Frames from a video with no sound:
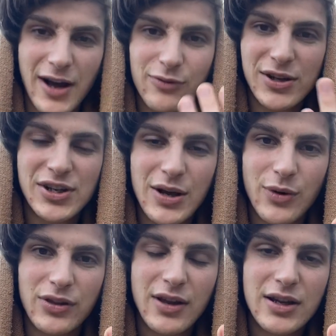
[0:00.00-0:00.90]
and resonate
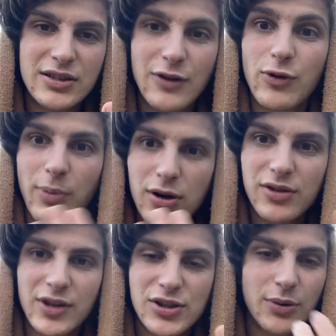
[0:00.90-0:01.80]
with different parts
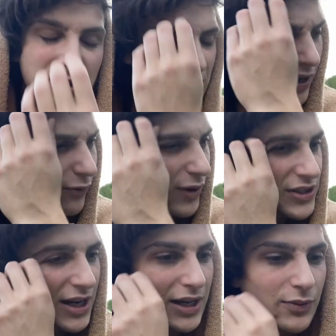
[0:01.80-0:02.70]
of it. So instead of
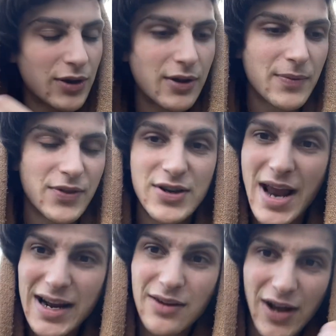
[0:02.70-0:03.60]
resonating with the
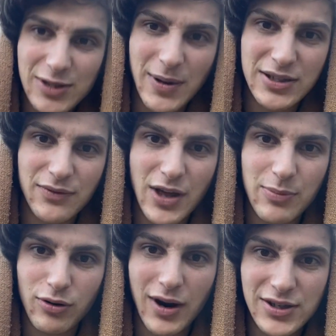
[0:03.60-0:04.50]
negative aspects of that
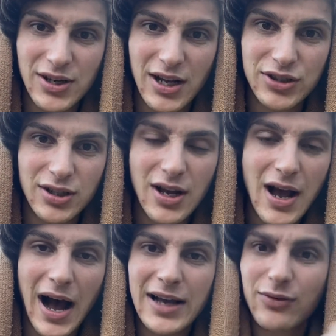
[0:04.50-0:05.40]
procrastination,
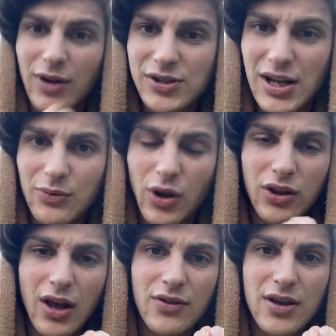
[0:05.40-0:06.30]
I can resonate with
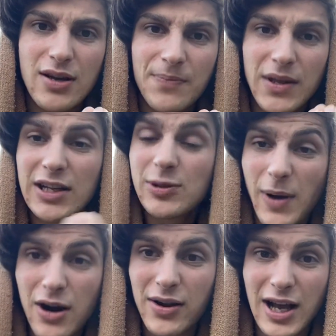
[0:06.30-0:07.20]
the
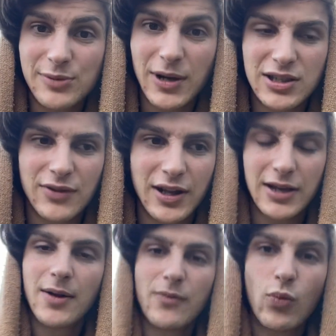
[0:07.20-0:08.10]
inspiring aspects of it.
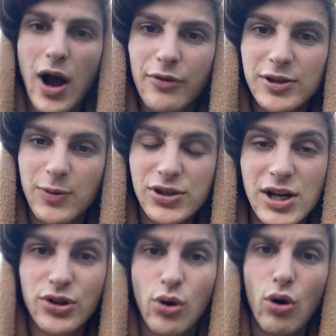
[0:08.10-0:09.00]
Like, wow, this person
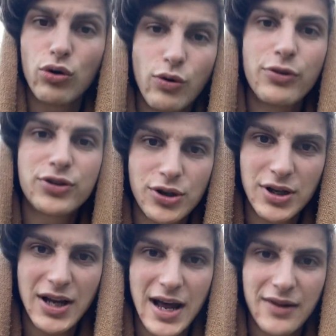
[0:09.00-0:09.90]
has their whole growth
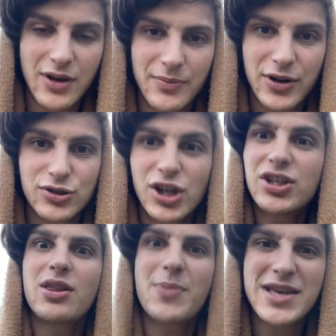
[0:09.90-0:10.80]
journey ahead of them. They're just
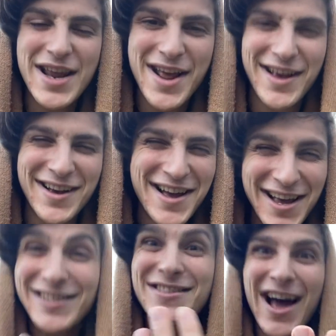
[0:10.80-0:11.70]
at the beginning.
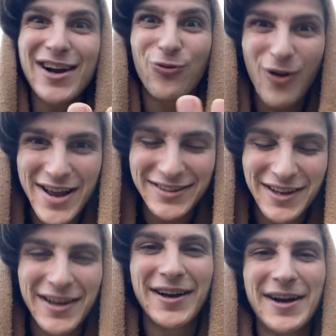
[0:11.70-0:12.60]
Isn't that great?
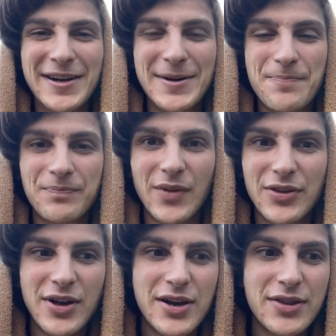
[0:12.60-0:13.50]

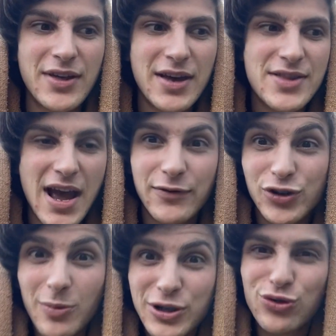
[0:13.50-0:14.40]
They have
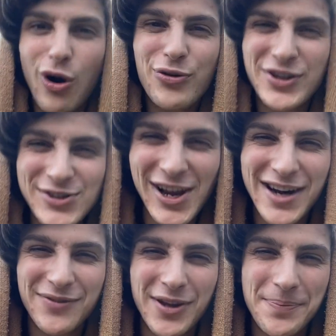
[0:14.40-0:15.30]
so much growth inside
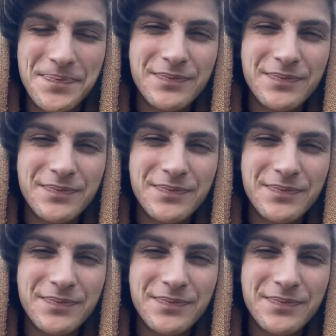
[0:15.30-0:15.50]
of them.